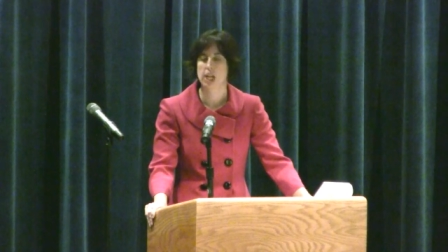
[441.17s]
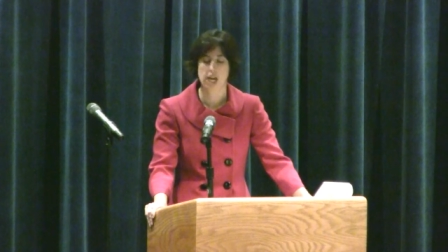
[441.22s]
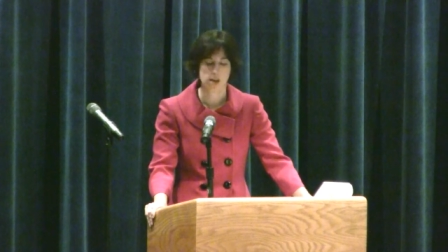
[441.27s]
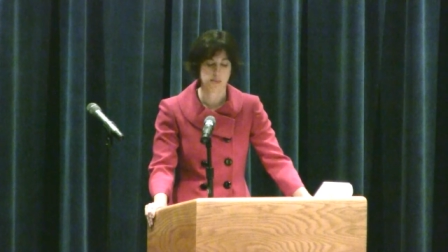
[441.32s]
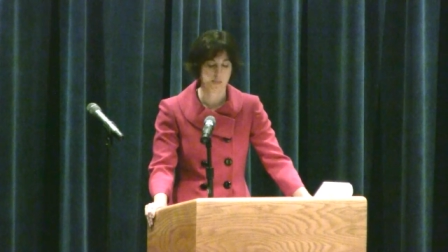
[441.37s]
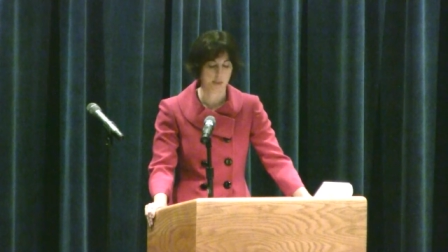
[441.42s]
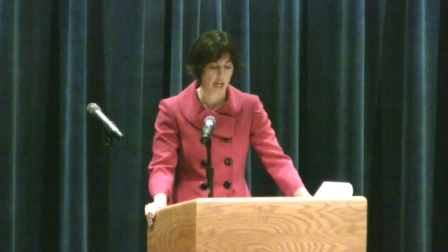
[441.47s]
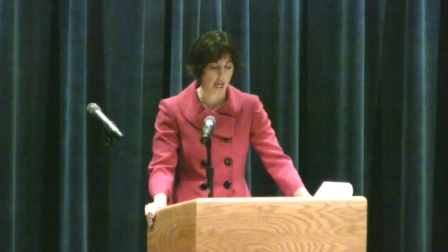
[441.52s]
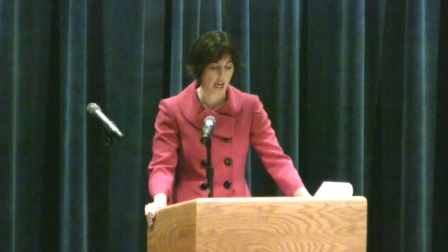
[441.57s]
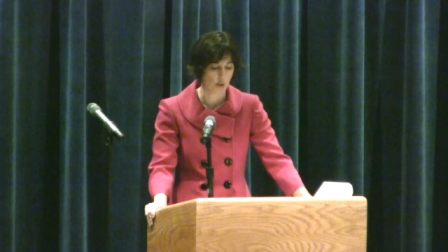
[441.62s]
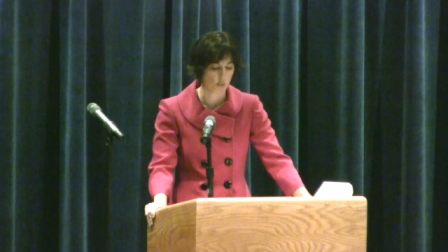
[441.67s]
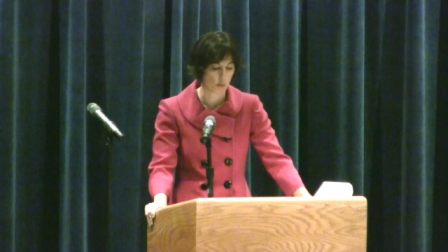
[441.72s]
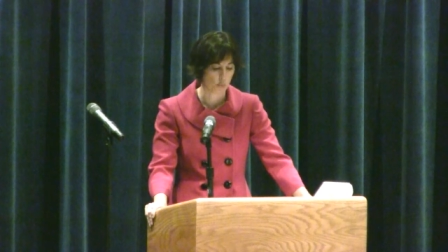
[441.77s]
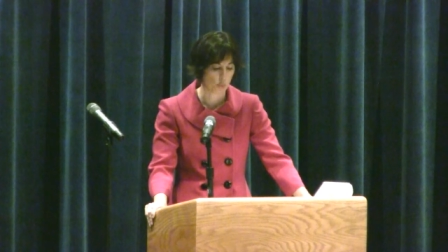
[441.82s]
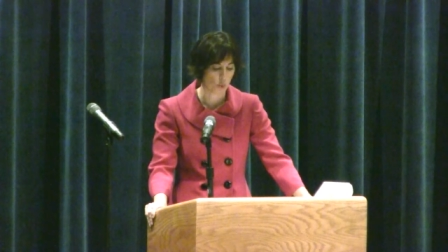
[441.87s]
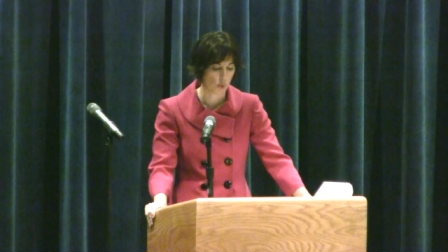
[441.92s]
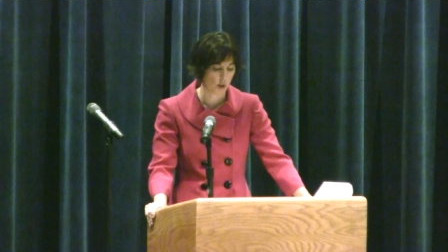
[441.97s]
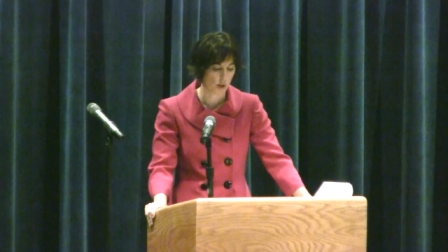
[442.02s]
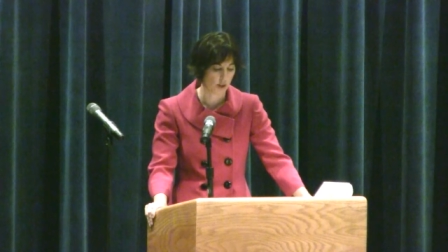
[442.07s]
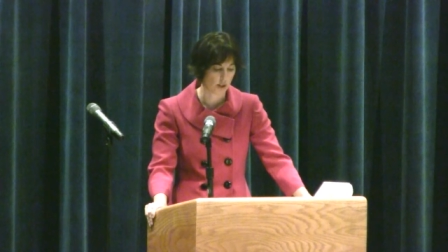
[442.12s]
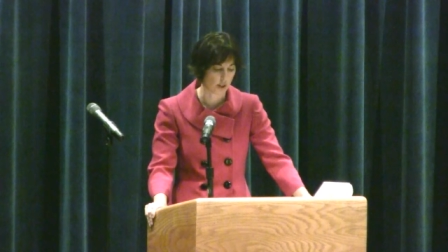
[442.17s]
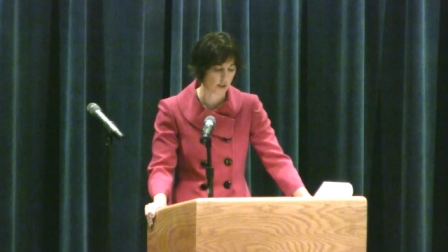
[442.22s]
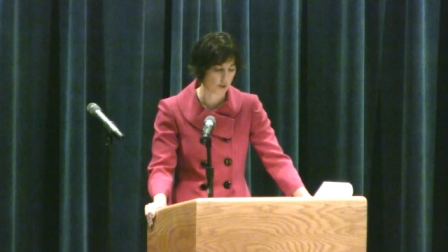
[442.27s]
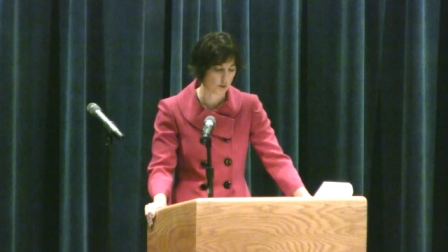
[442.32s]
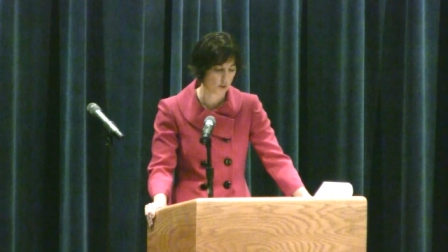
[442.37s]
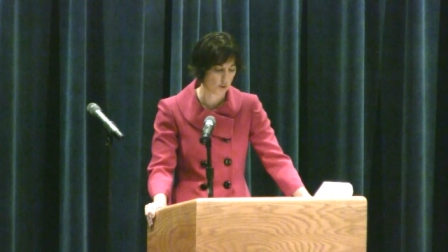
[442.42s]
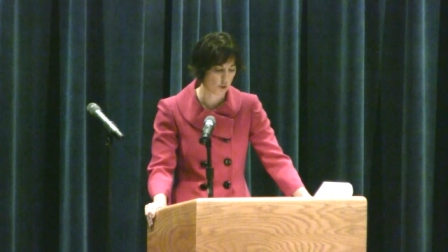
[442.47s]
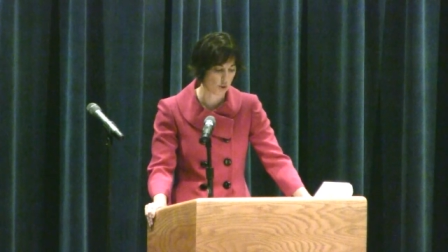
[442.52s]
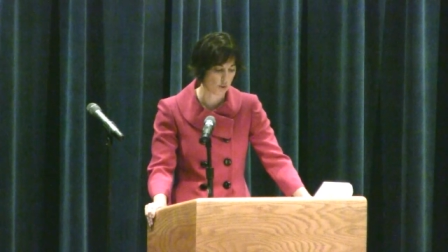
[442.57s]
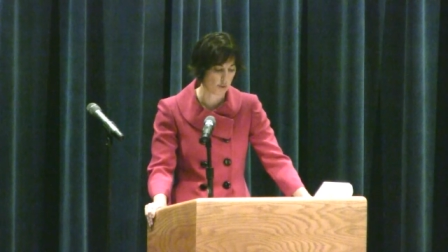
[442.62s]
ABA report that's
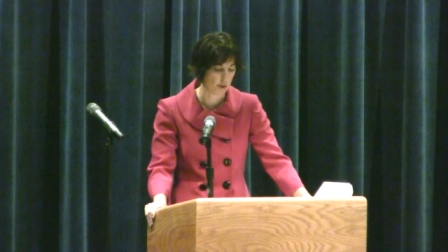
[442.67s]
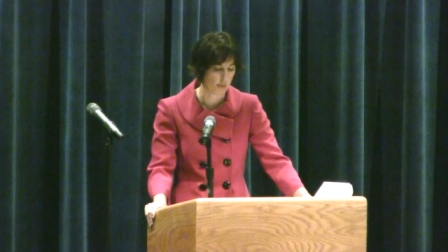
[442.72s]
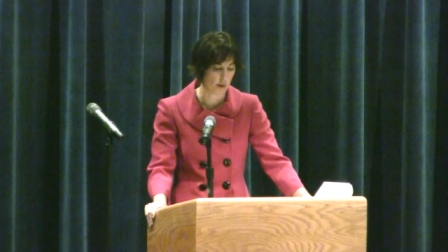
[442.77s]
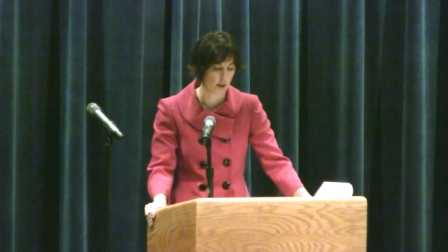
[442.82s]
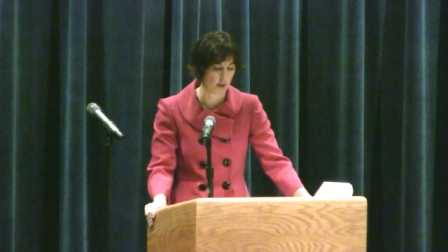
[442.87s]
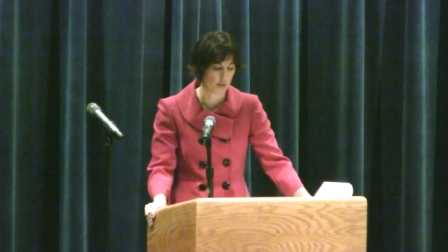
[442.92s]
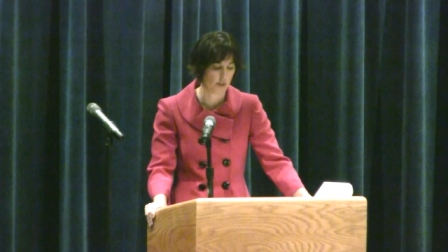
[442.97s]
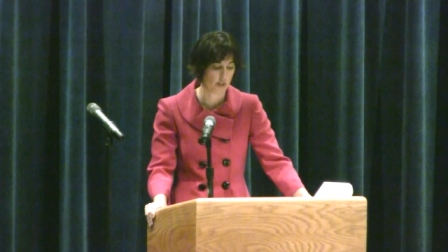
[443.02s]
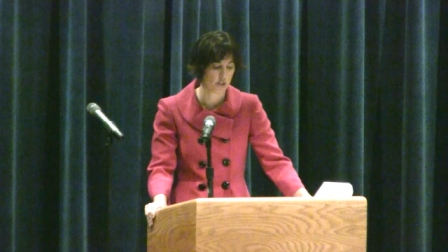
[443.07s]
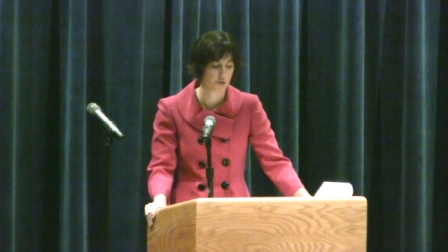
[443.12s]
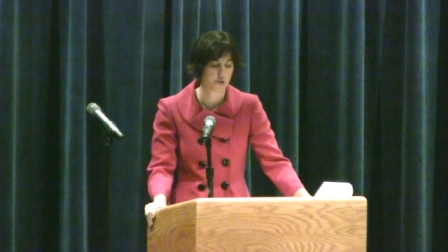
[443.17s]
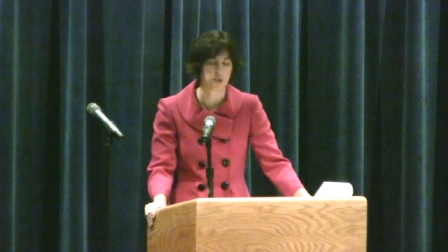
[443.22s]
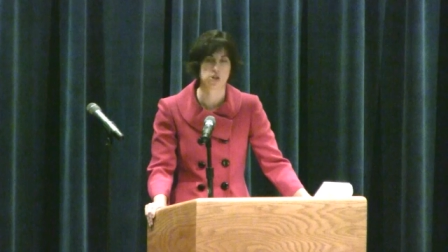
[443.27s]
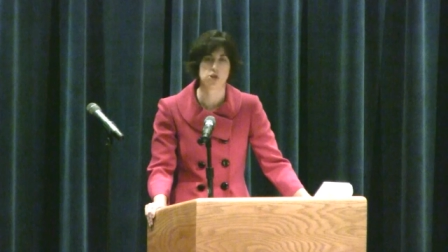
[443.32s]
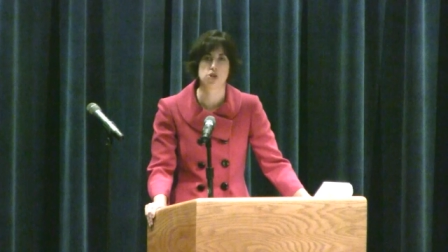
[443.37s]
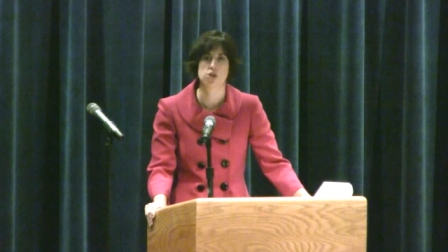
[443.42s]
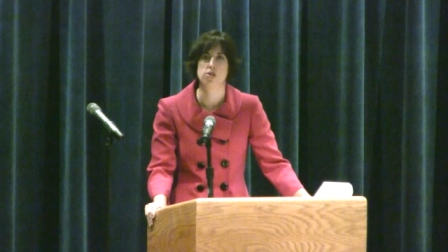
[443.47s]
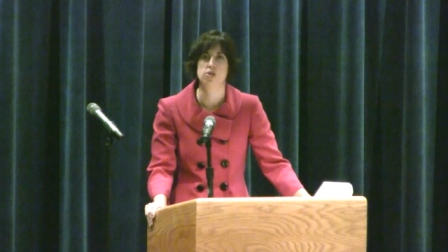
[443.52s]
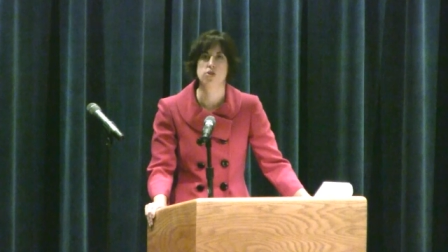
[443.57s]
soon to be published on